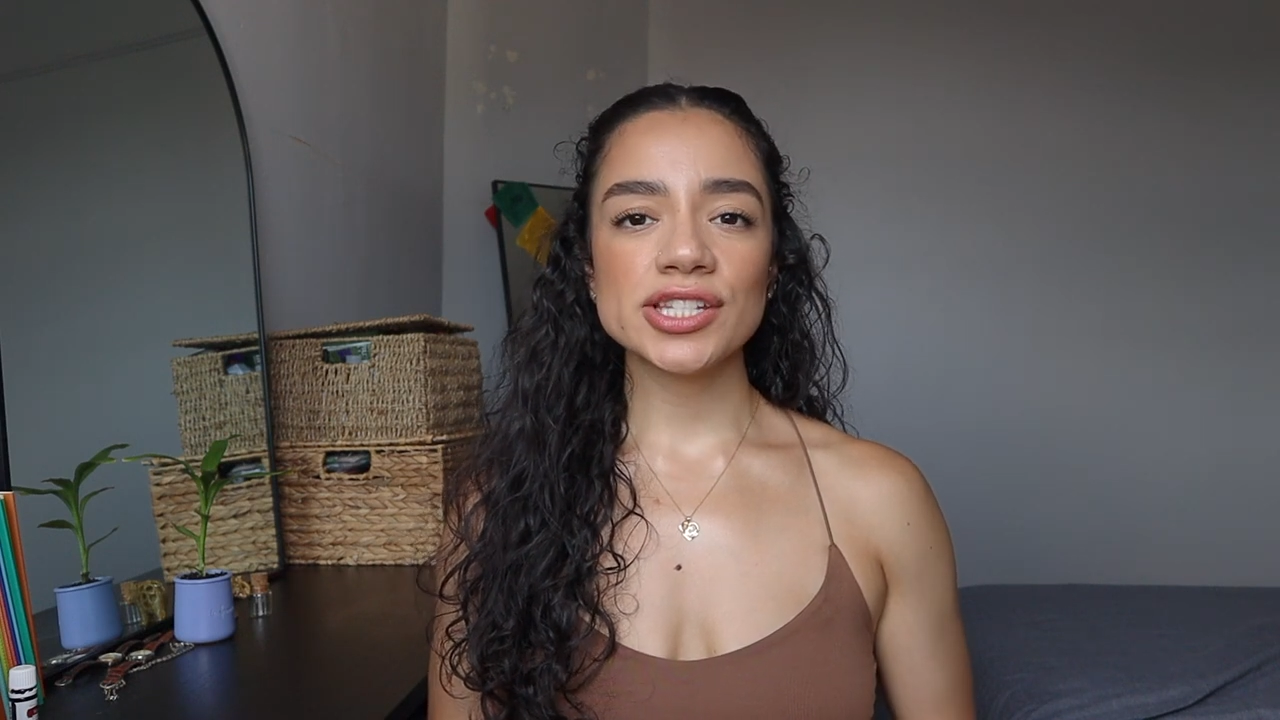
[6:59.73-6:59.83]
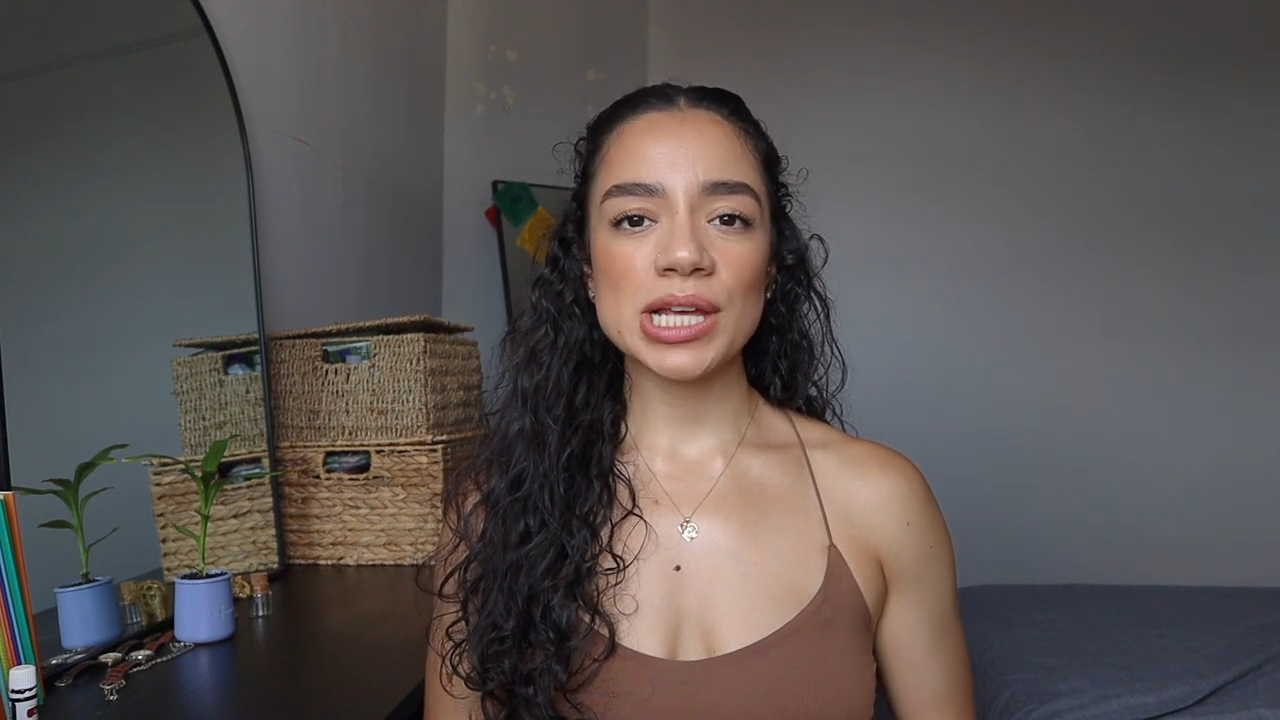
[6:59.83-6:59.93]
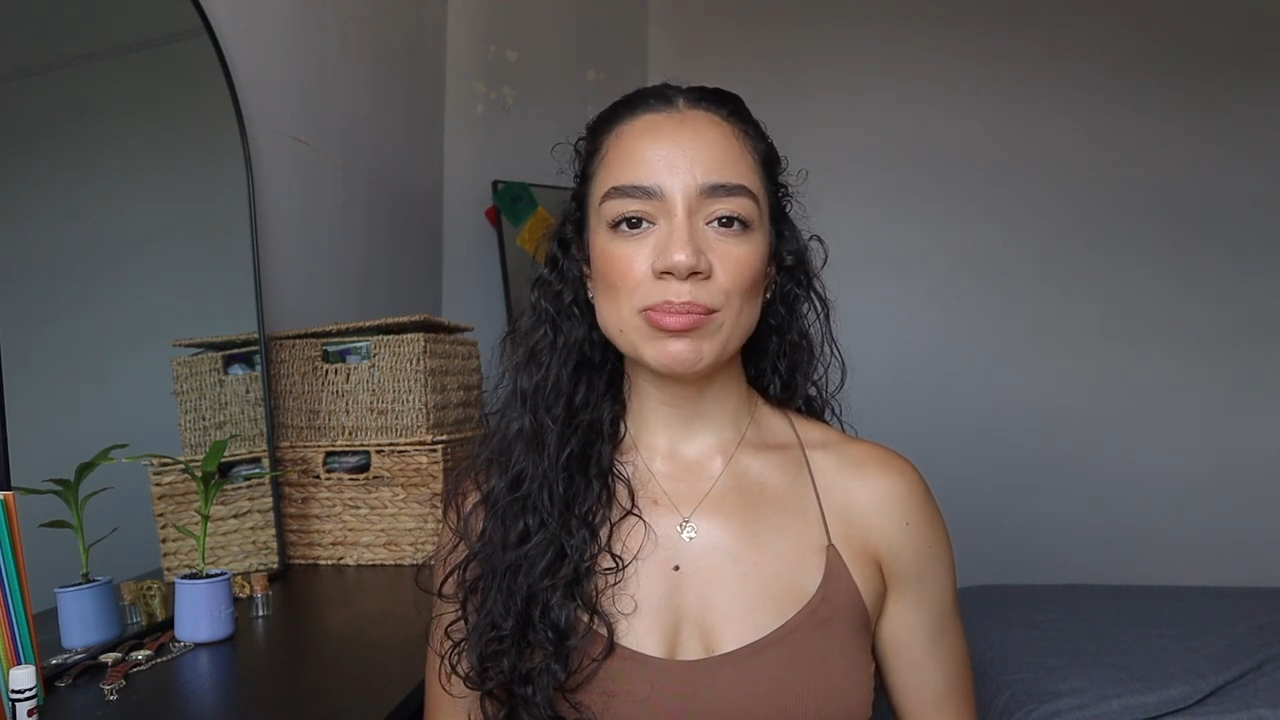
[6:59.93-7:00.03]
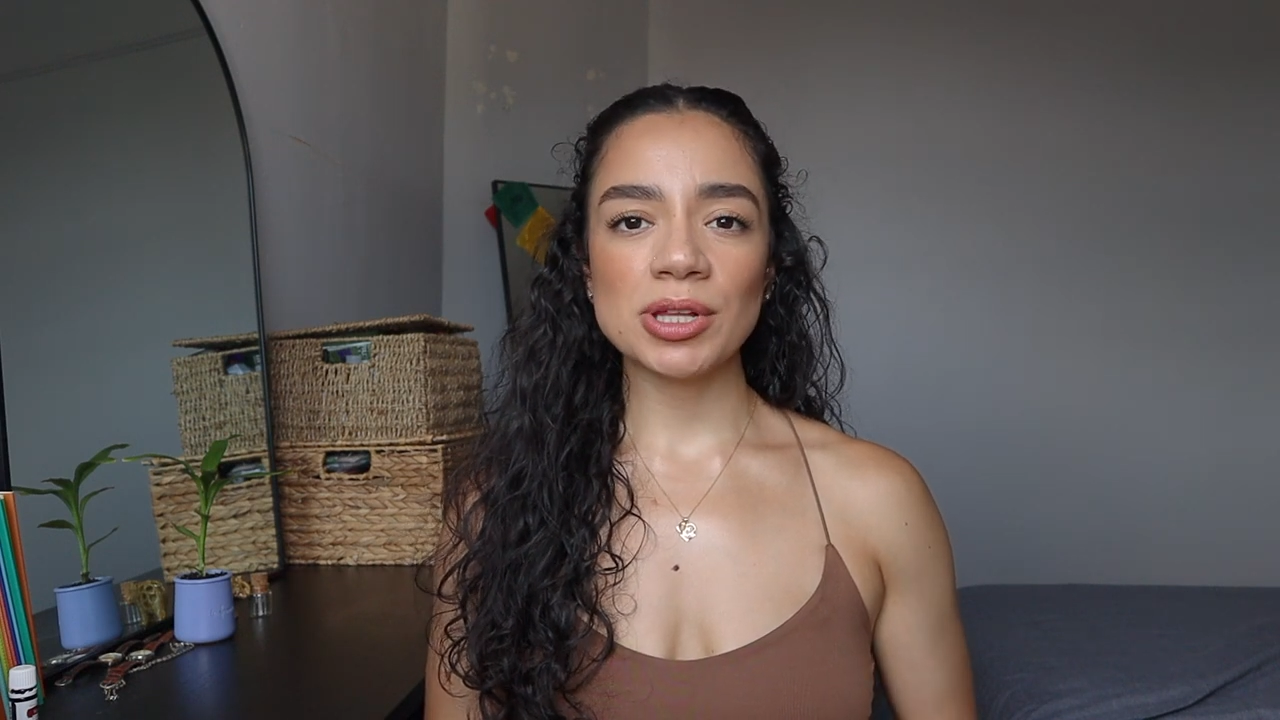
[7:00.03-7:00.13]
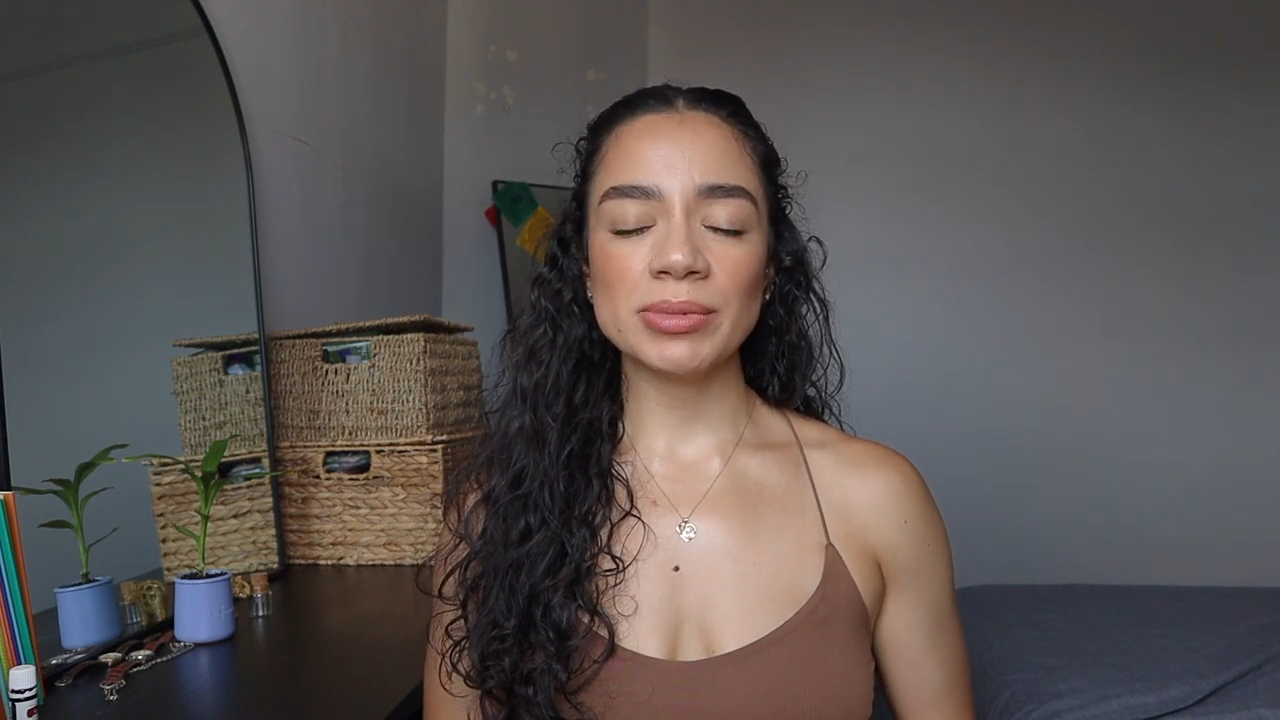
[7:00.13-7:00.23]

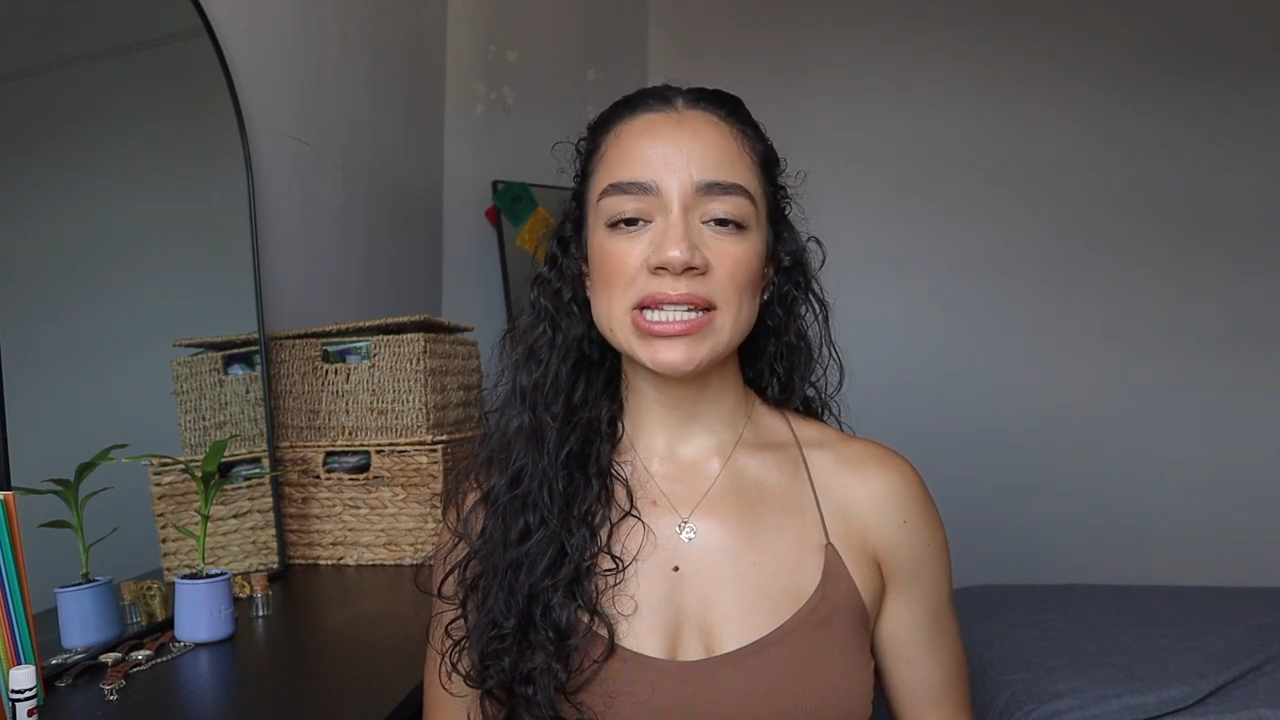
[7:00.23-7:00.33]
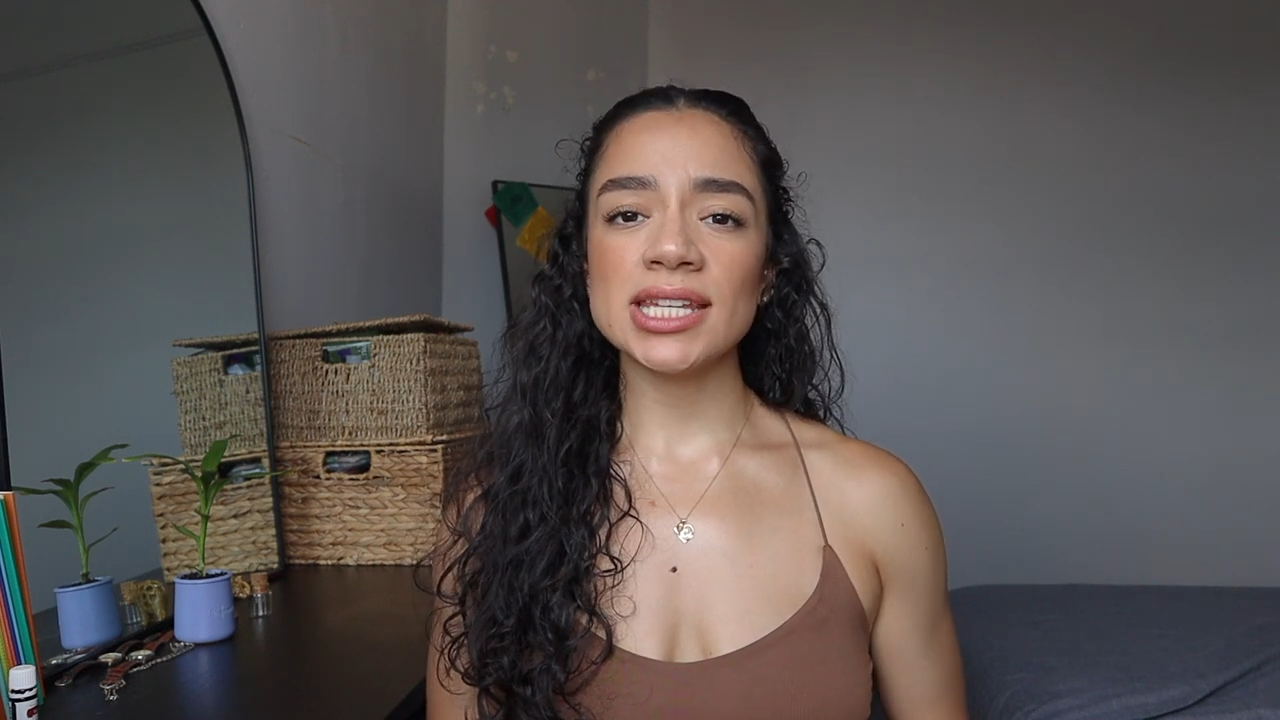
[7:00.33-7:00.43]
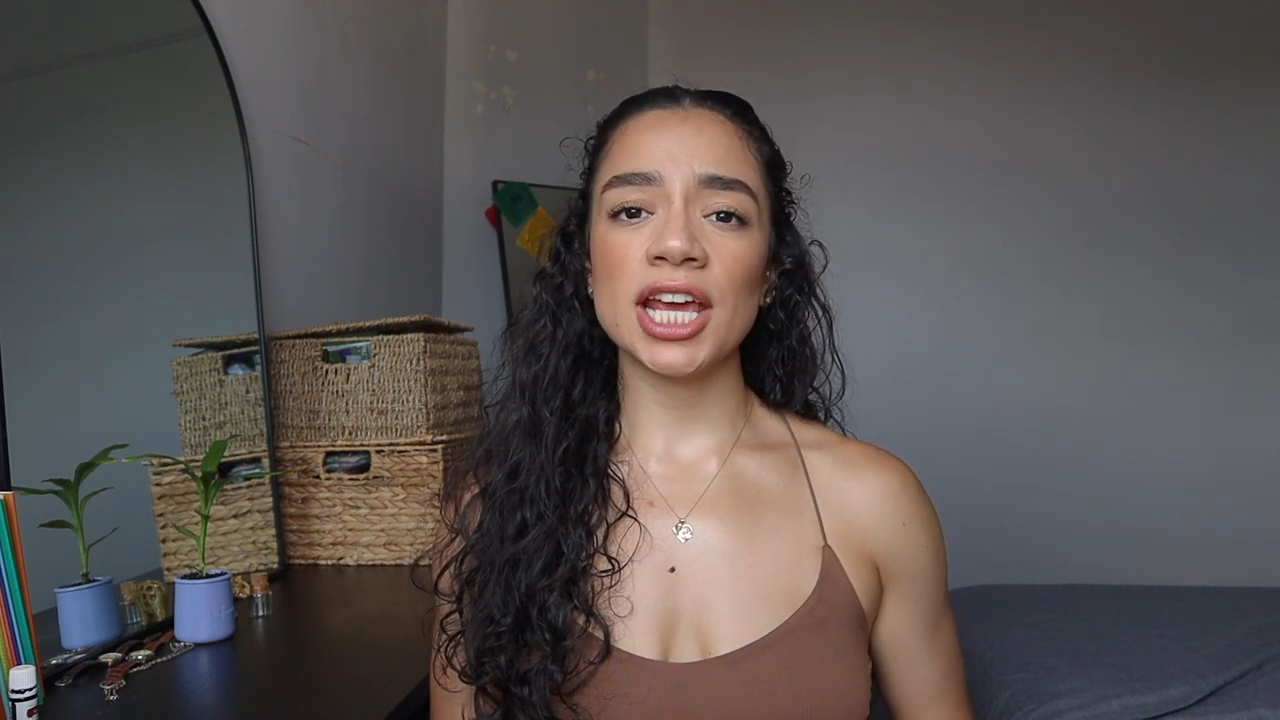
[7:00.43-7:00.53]
supplements